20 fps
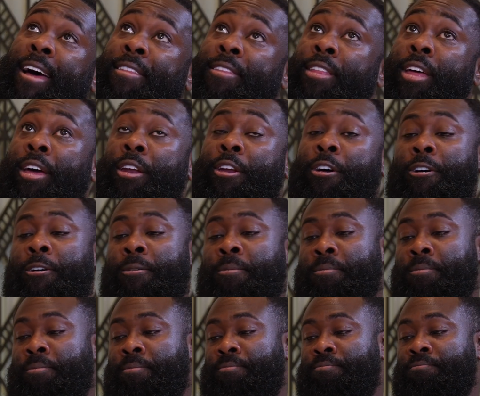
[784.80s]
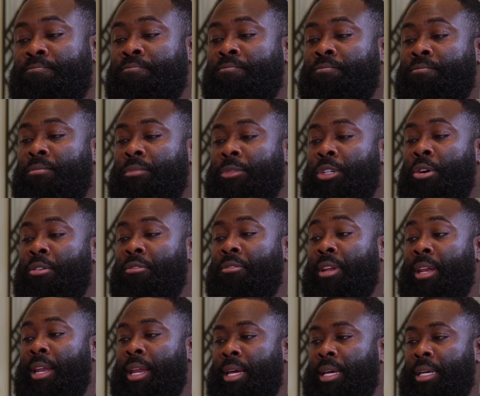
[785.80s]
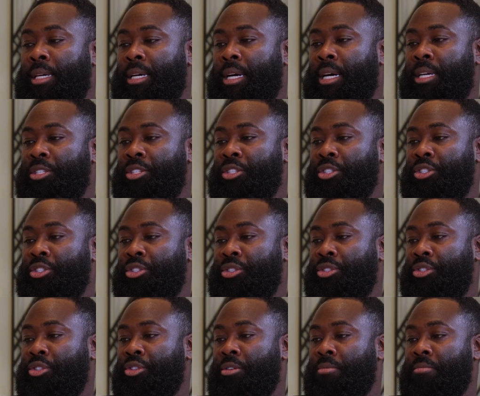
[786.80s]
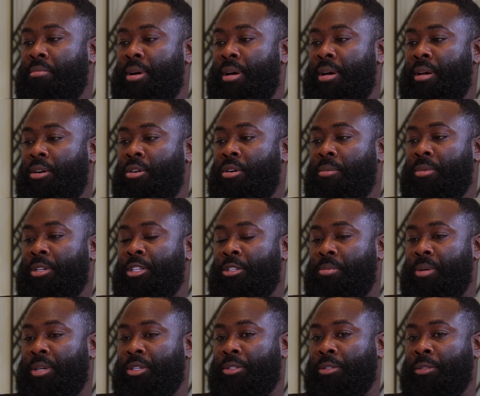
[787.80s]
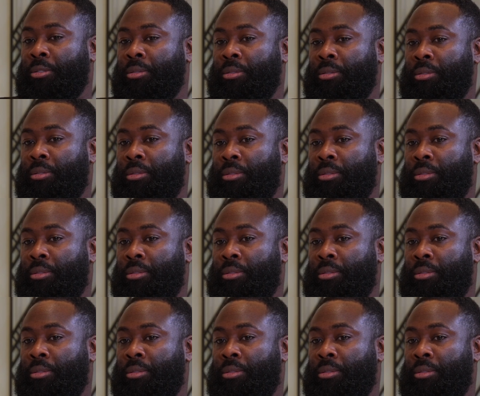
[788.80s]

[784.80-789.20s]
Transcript: And then of late, I just shot my comedy special.